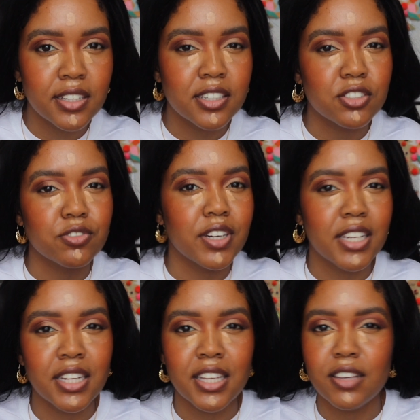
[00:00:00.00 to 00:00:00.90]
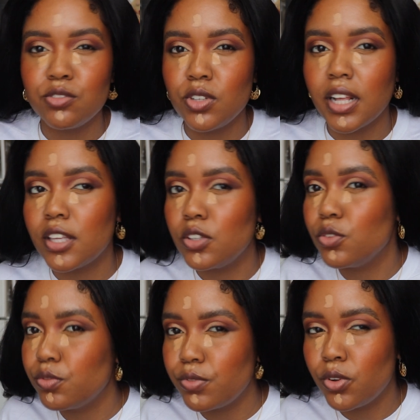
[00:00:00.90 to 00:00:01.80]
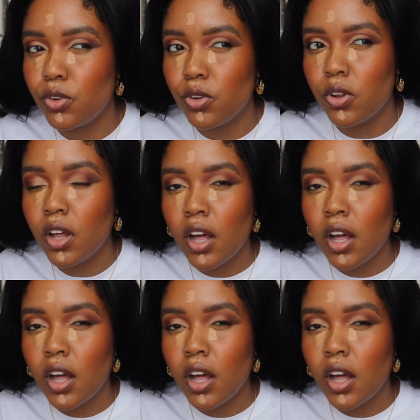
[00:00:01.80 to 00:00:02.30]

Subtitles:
because radiant gives you that youthful,